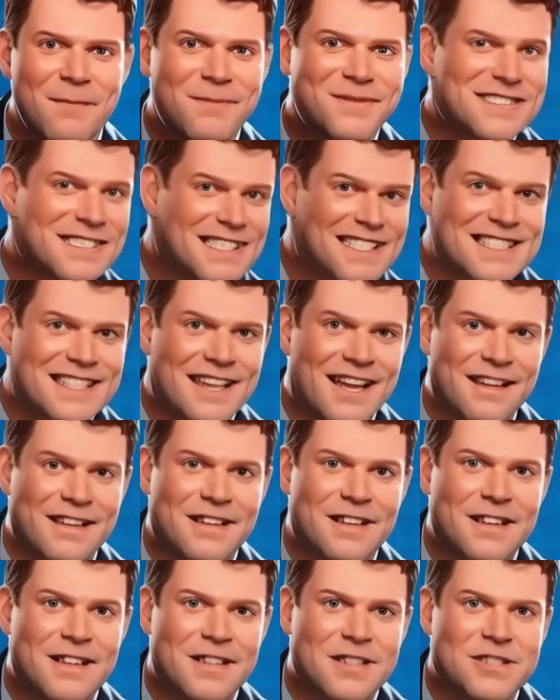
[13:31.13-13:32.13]
But since
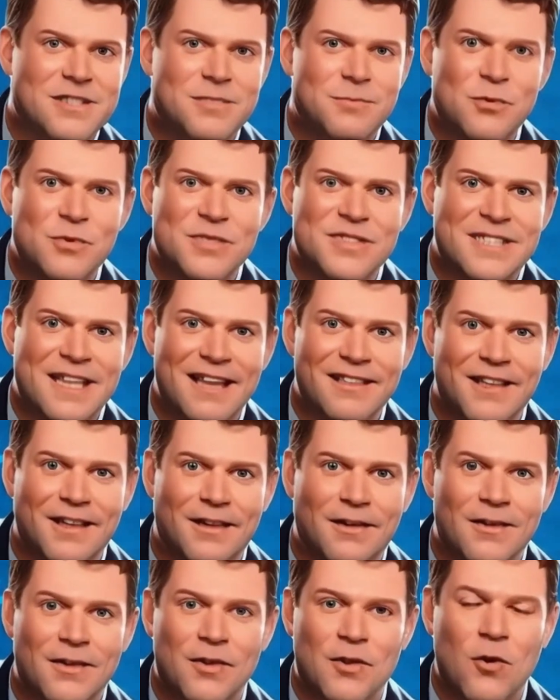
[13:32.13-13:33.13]
then, smooth
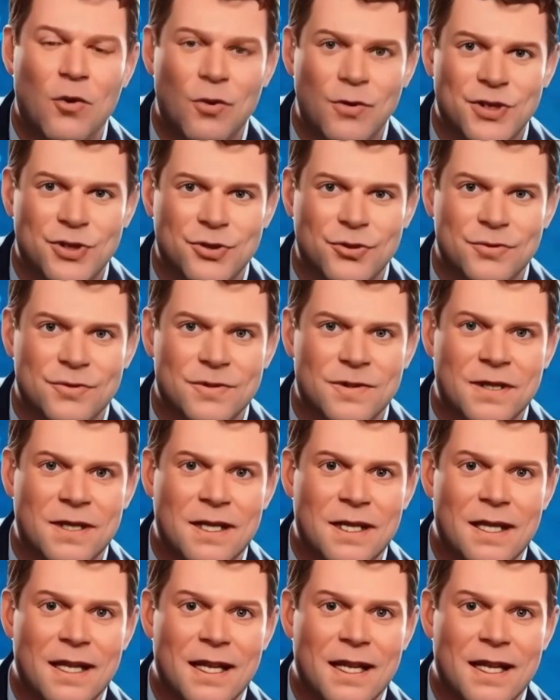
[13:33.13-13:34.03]
sailing, no issues.